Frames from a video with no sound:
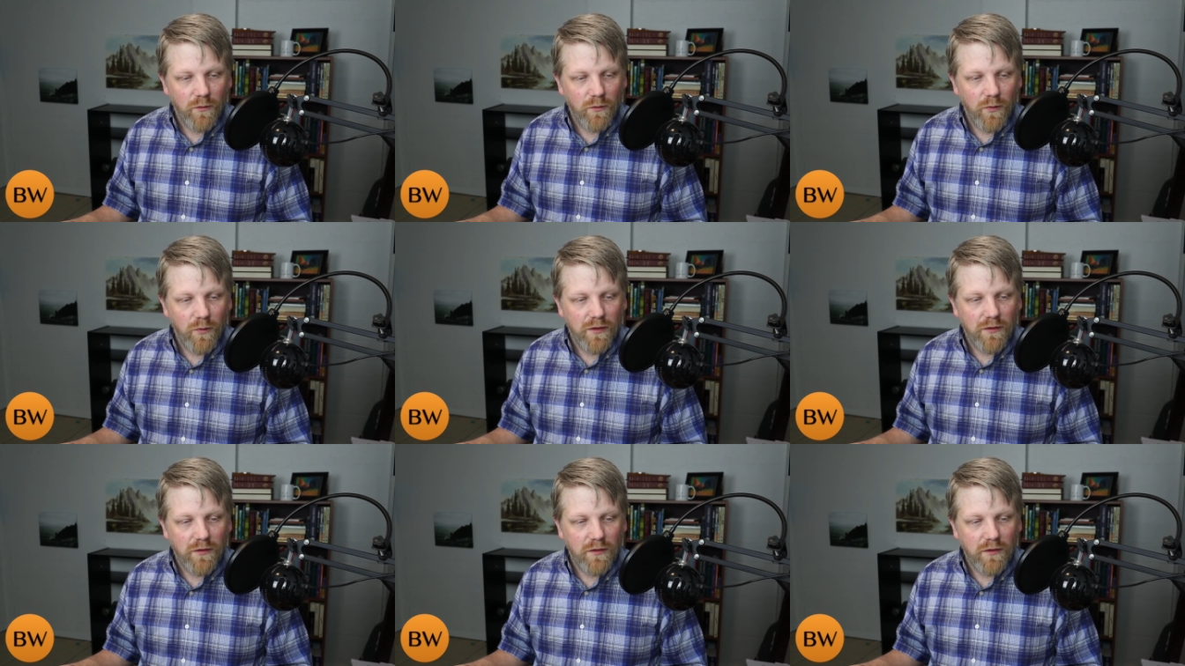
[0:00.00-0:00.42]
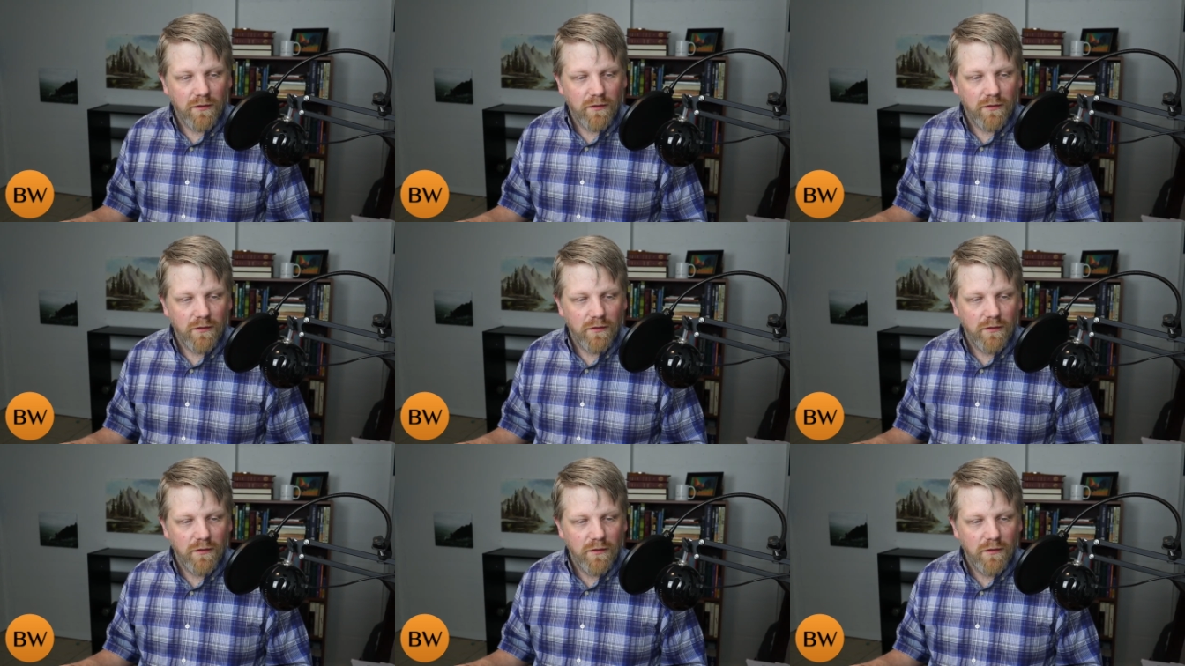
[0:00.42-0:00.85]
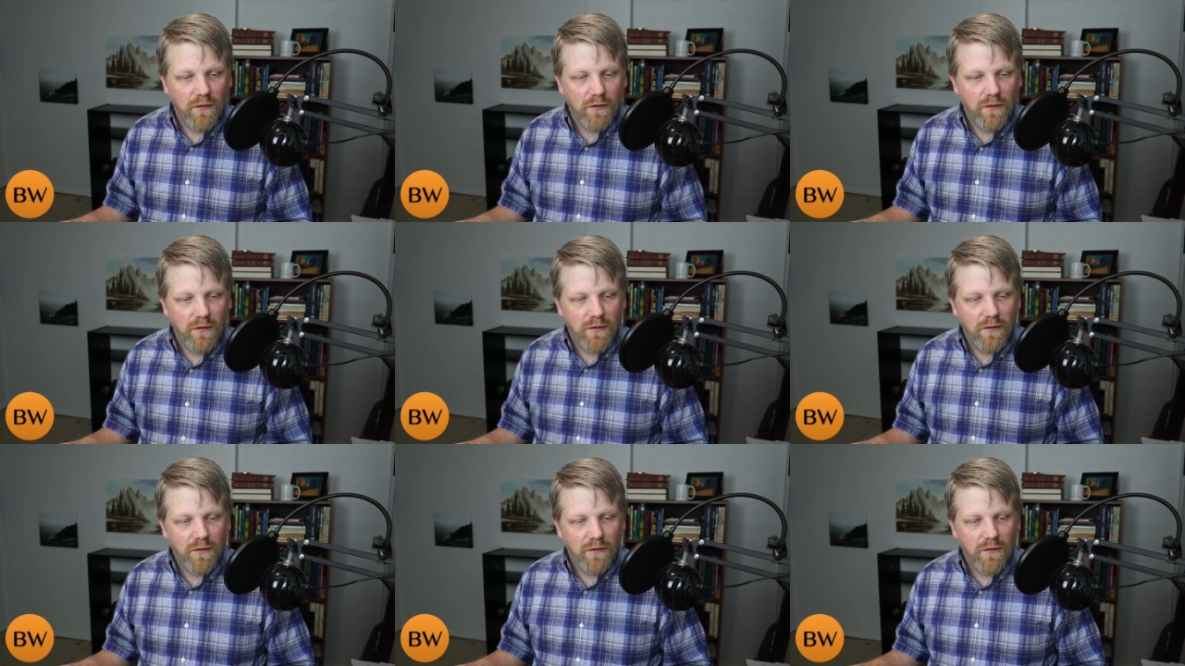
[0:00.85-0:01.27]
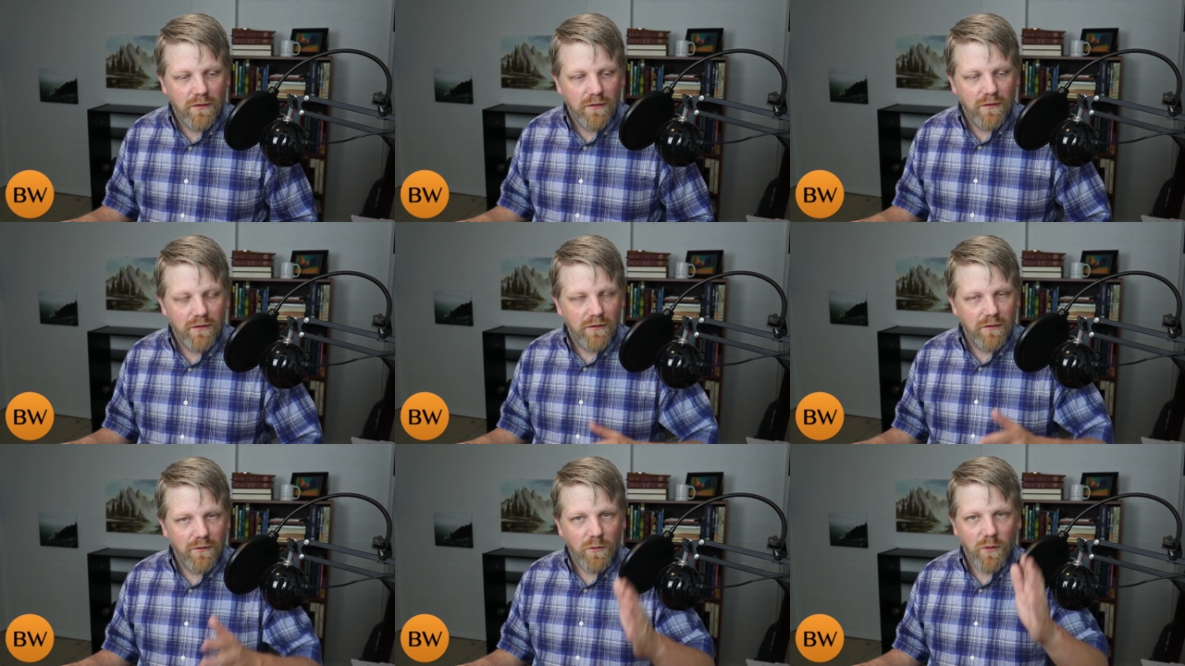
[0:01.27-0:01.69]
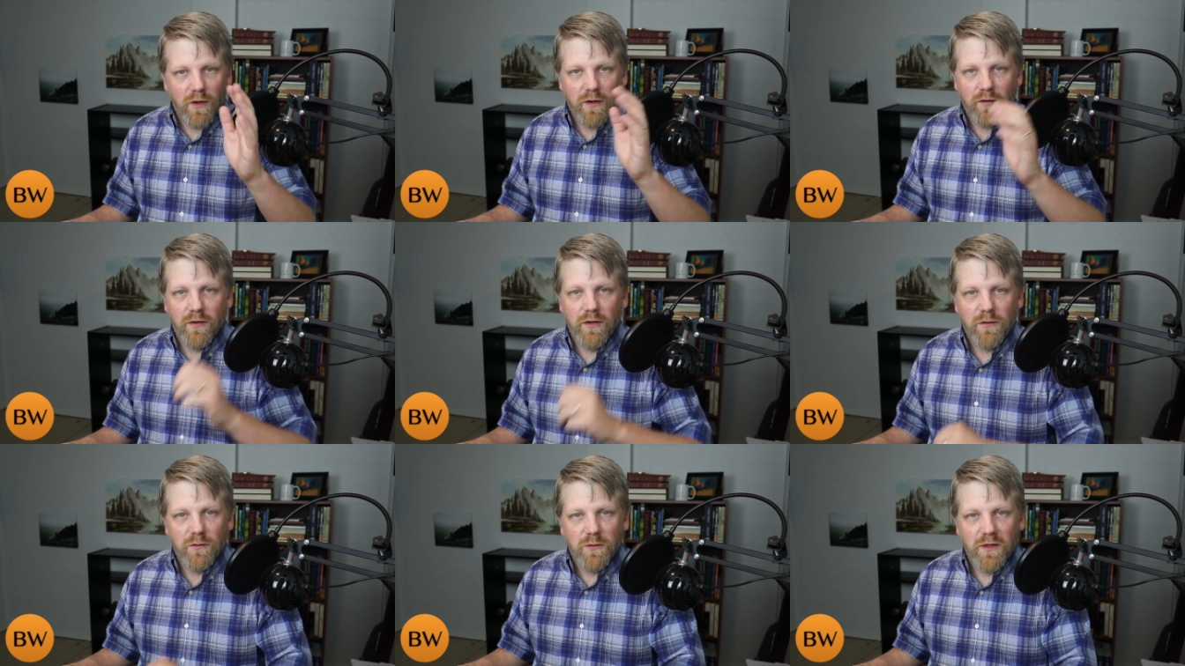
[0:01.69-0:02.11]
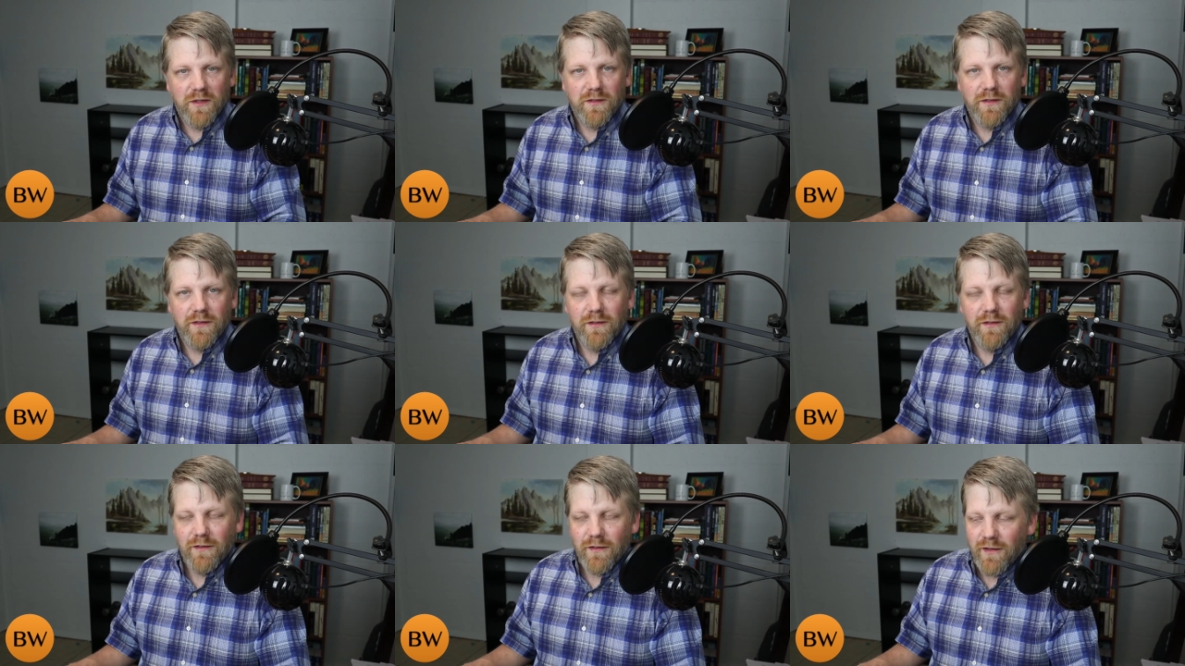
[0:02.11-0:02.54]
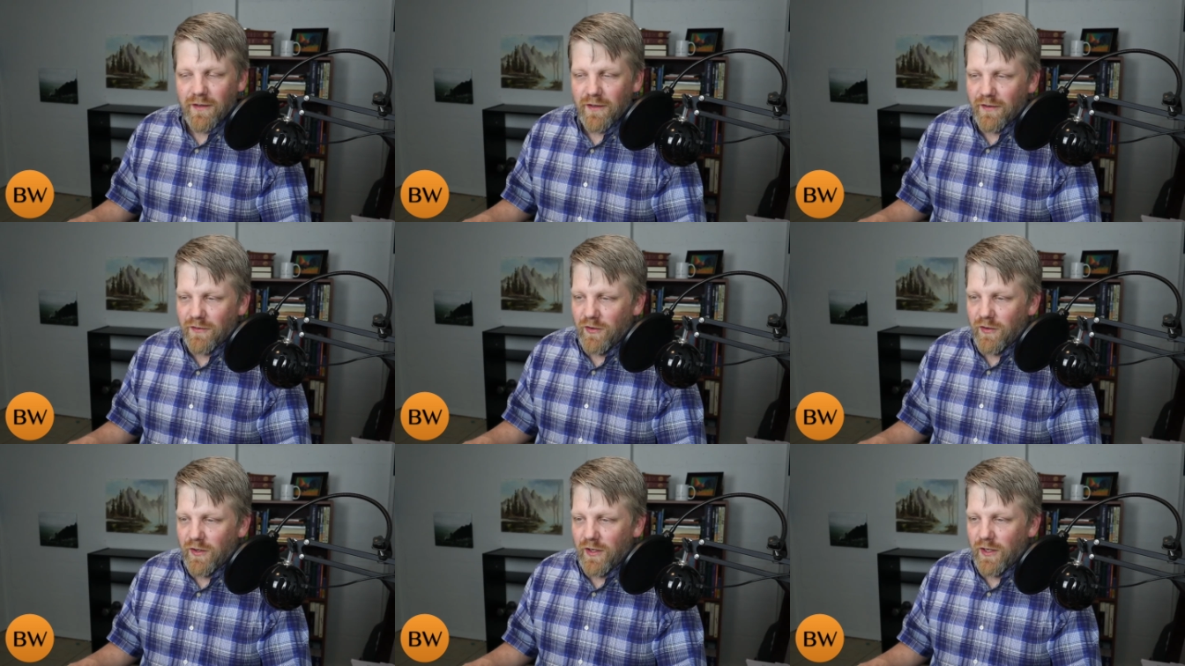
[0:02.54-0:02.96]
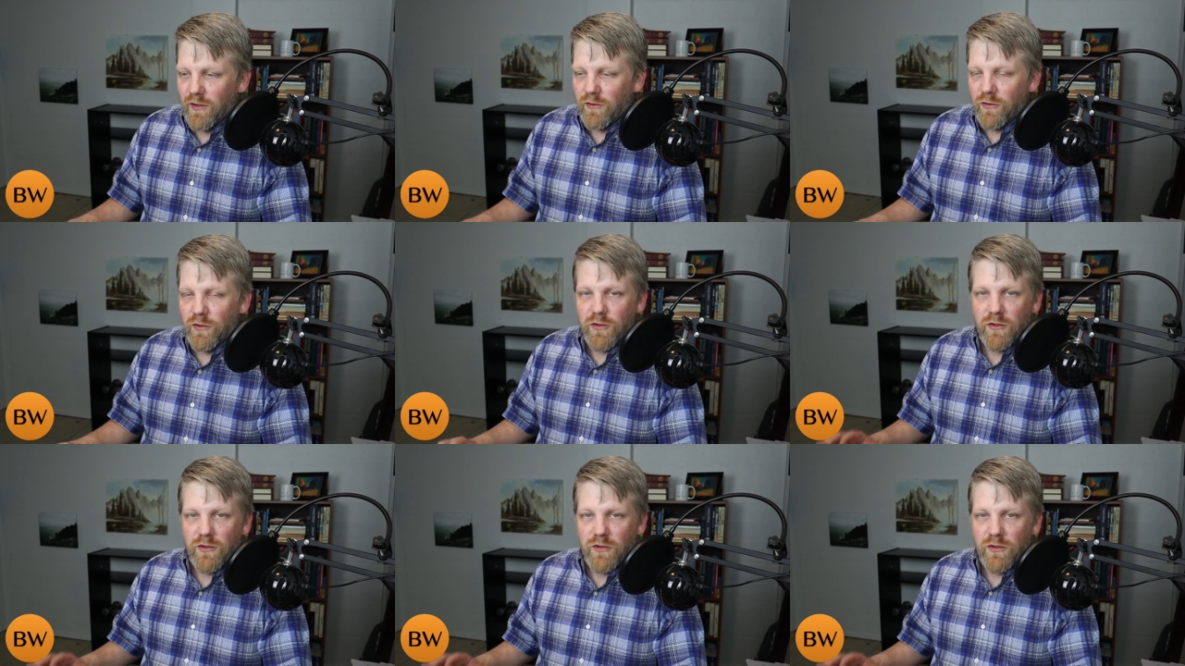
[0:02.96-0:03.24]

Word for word: recent one of his recent uh, videos.